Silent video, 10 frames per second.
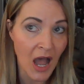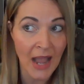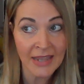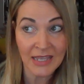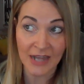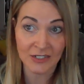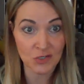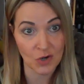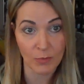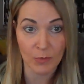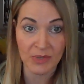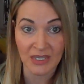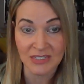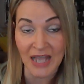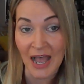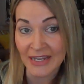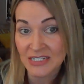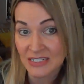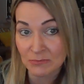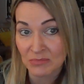I got in trouble because I
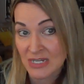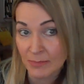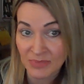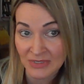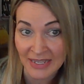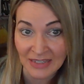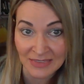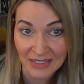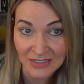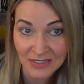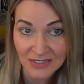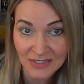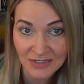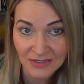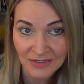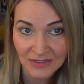didn't manipulate this.